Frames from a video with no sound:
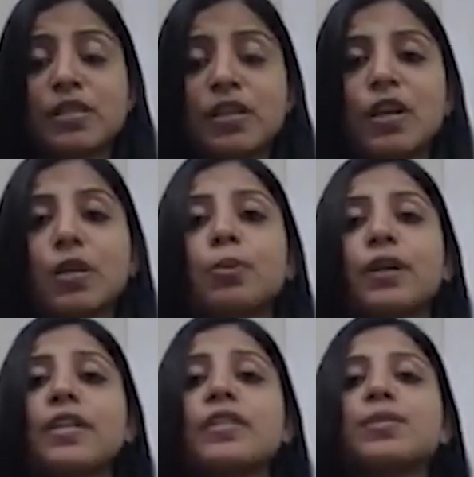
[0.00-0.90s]
Okay,
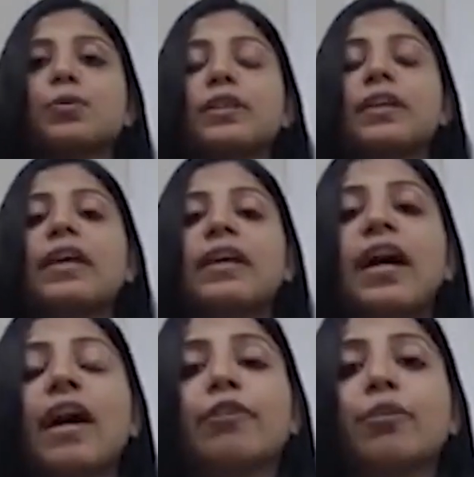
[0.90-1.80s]
so they have
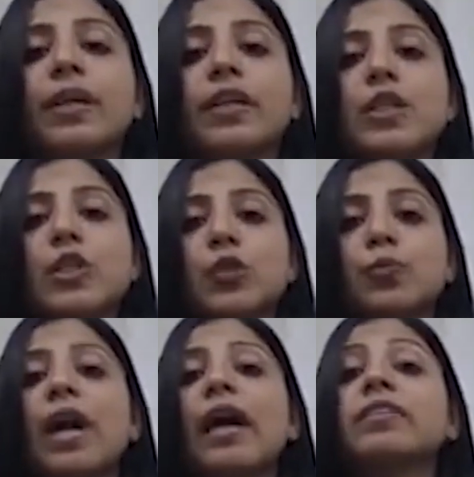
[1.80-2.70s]
to be consumed
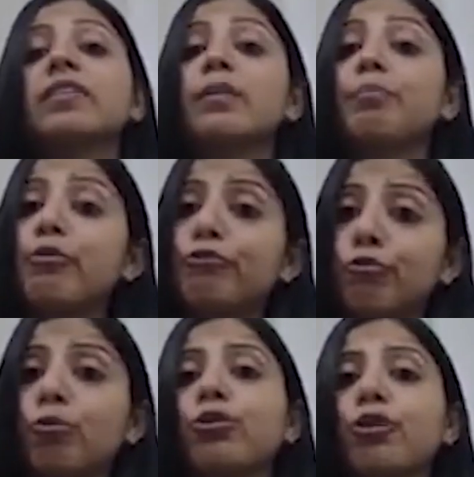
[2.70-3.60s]
either before
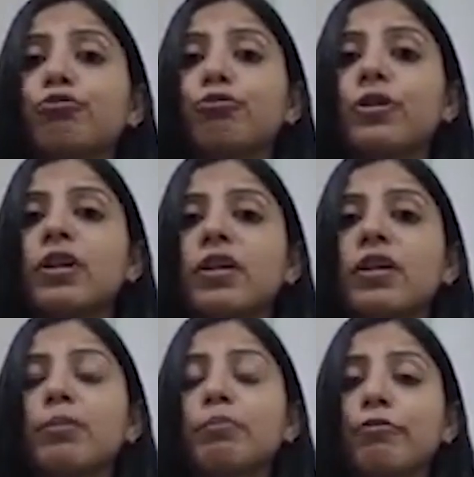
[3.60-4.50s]
your food,
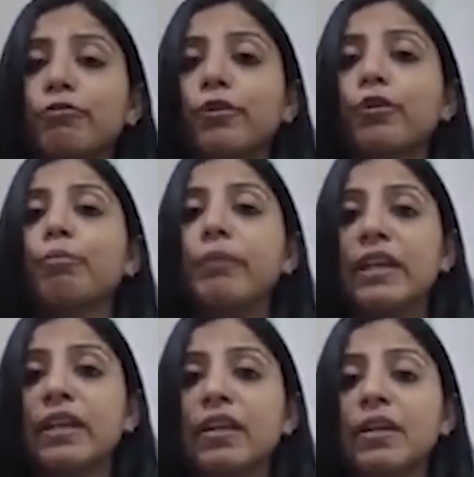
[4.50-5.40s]
before your meal,
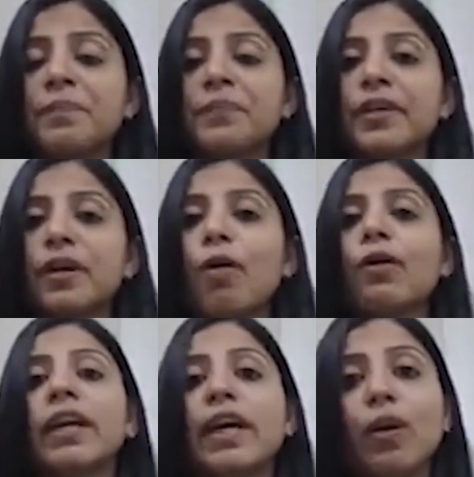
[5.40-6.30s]
or
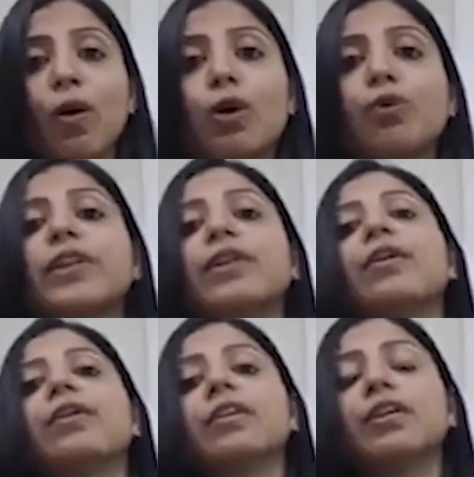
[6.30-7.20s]
along with your
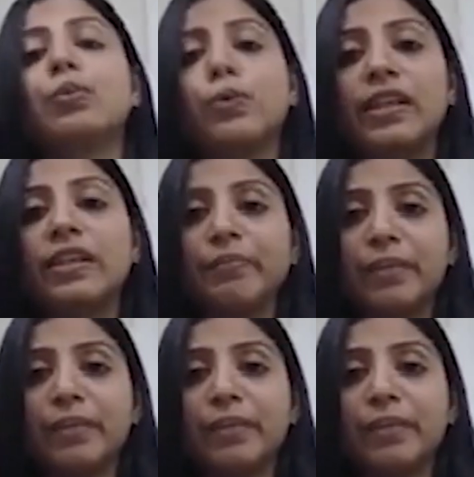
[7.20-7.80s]
routine meal.